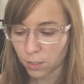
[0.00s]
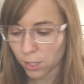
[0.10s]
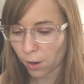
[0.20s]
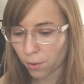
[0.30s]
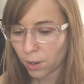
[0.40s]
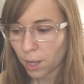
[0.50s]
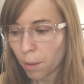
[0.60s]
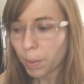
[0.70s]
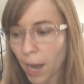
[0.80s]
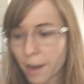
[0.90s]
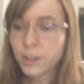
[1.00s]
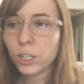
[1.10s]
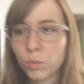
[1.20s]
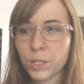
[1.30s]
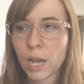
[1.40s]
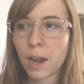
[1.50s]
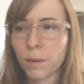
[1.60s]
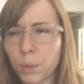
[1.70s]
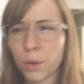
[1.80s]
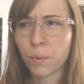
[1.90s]
So, but I just was kind
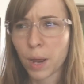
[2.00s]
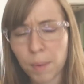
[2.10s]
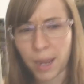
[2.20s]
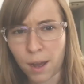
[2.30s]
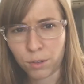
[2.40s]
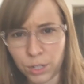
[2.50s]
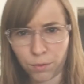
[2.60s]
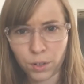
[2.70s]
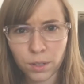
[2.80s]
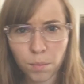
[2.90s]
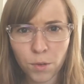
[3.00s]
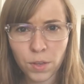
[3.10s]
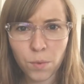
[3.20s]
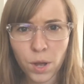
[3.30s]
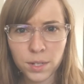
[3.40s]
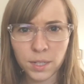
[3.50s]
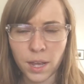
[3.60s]
of blown away by how different the movie was.